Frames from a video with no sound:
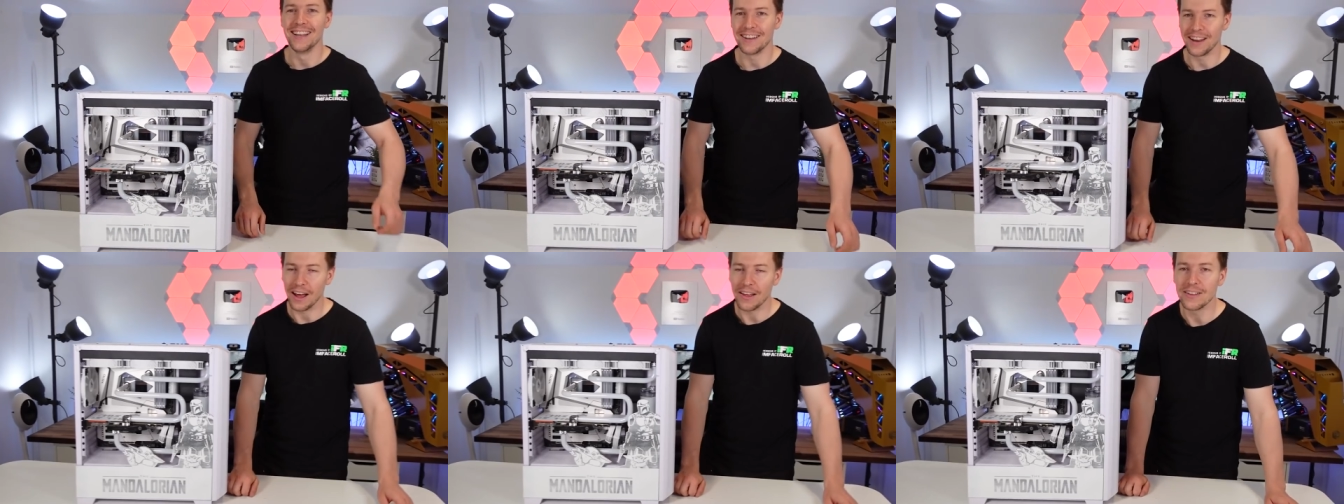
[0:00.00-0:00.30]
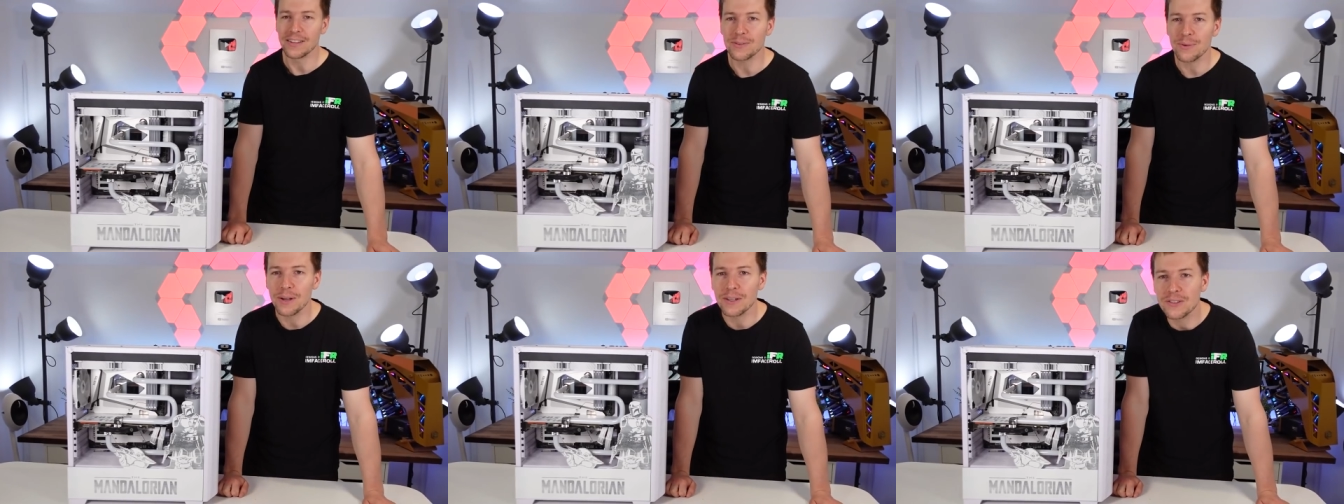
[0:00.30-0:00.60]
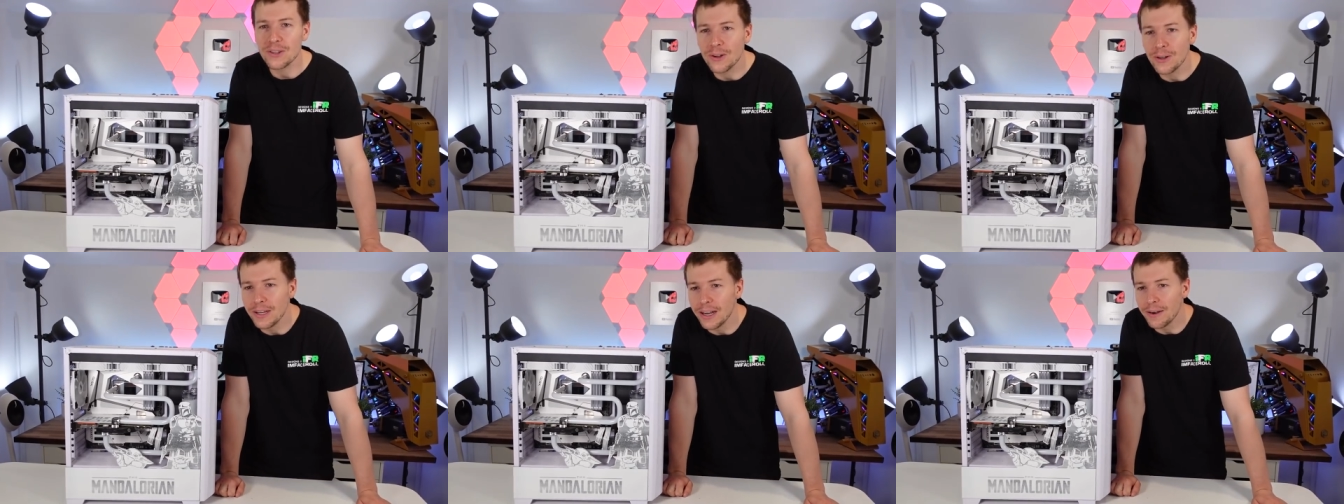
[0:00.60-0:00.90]
no, this one
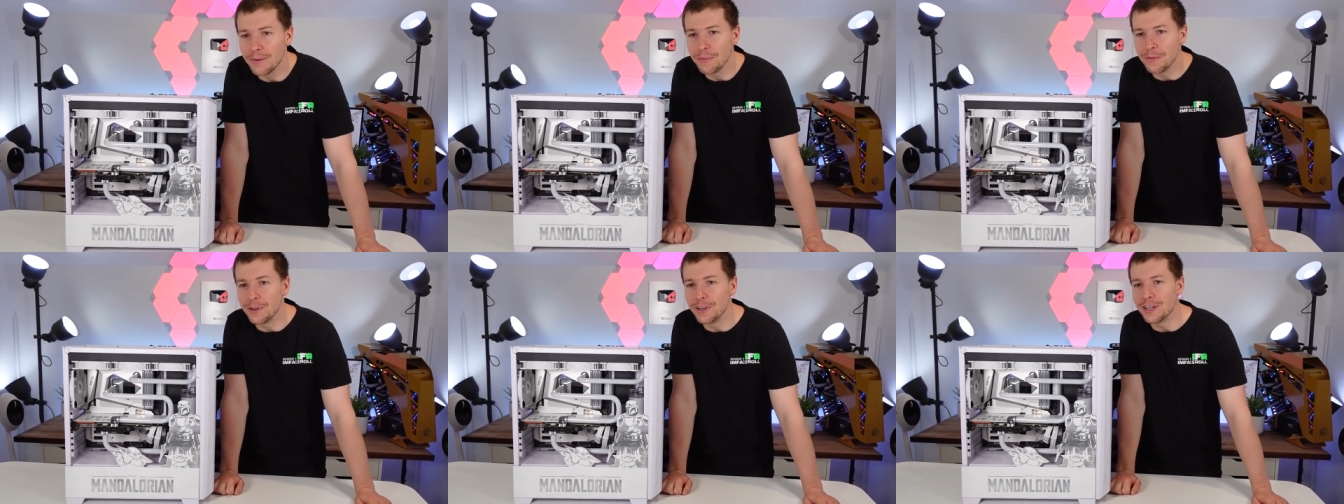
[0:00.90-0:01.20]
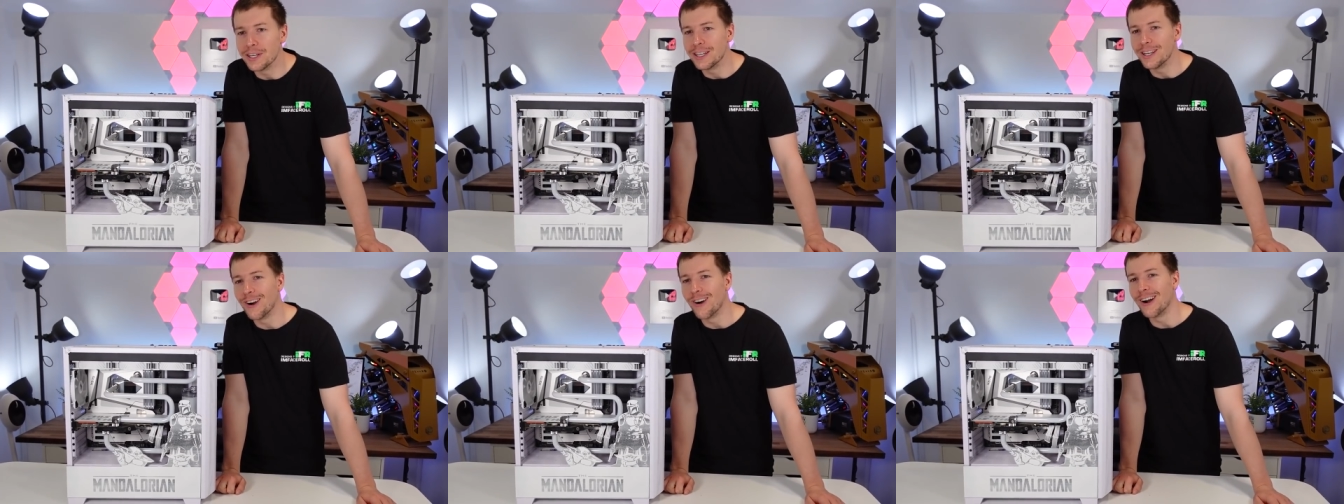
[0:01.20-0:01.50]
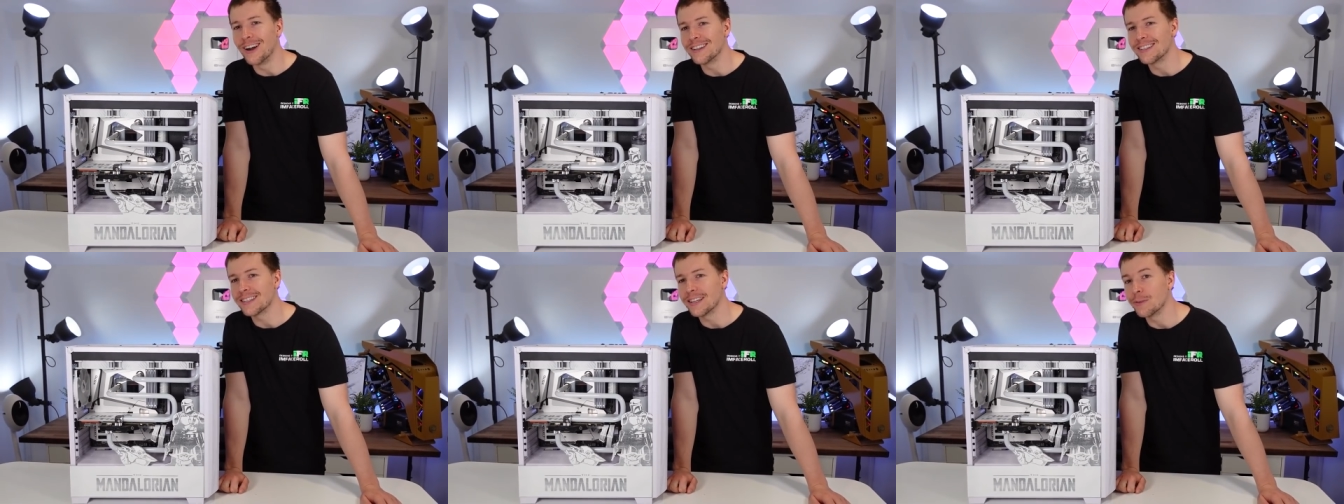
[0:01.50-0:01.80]
turned out really
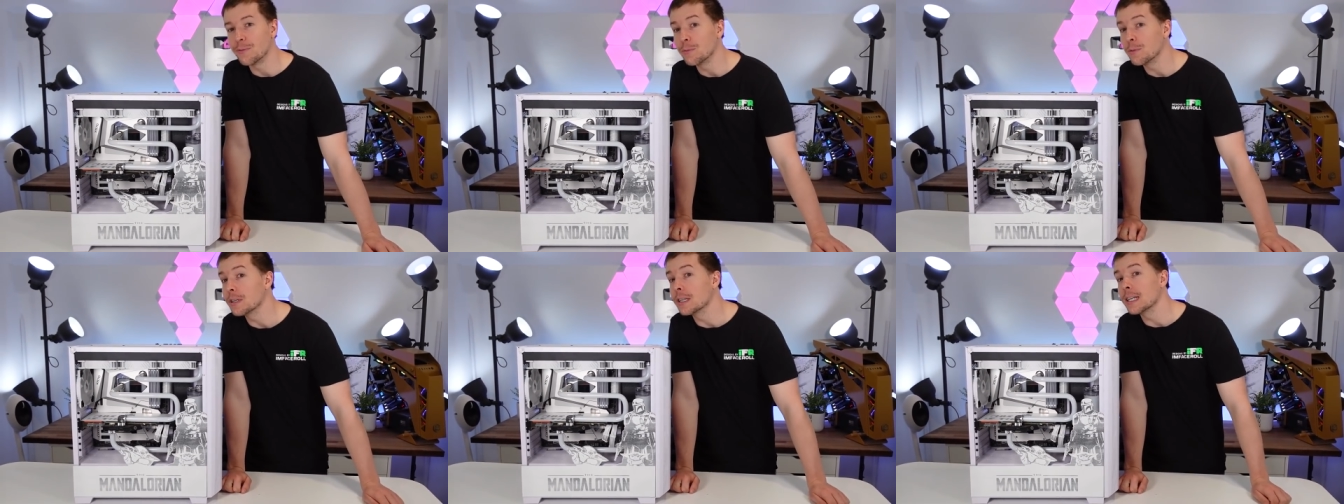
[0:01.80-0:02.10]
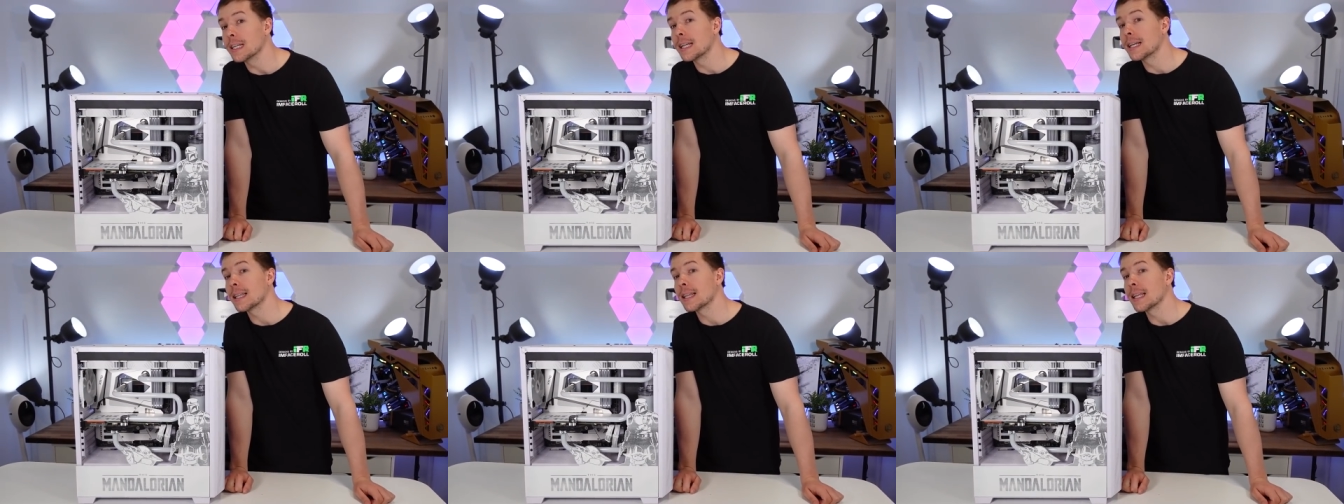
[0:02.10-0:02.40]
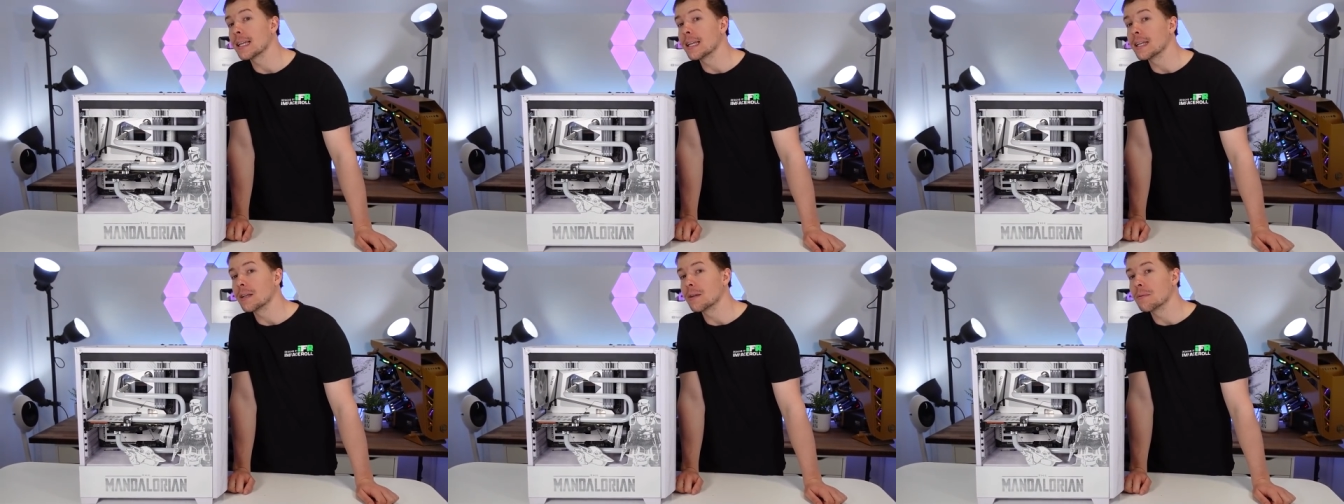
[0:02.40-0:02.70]
nice and really
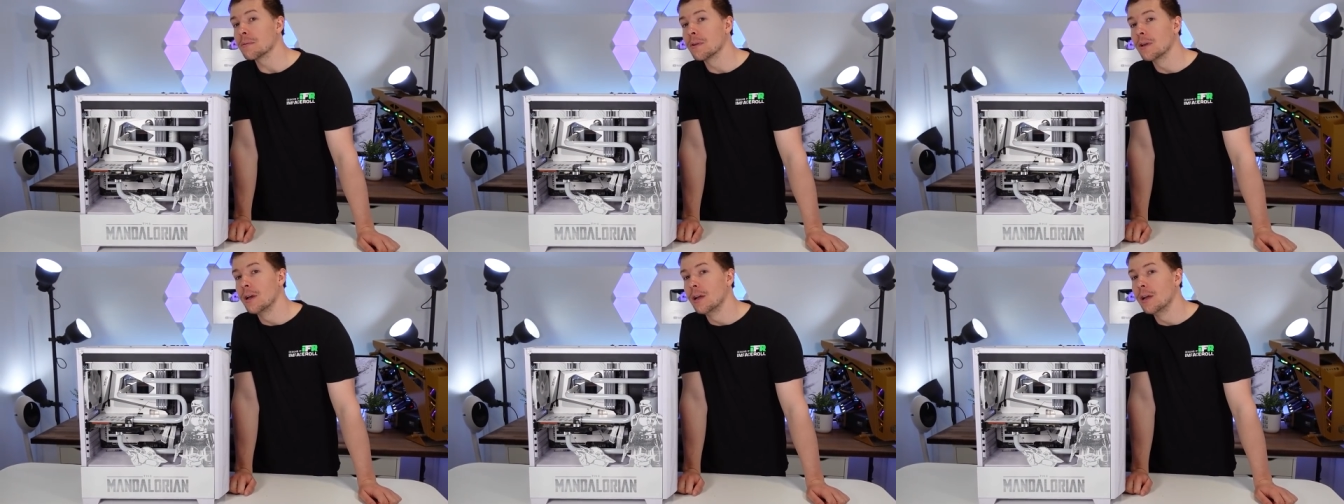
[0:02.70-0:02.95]
clean.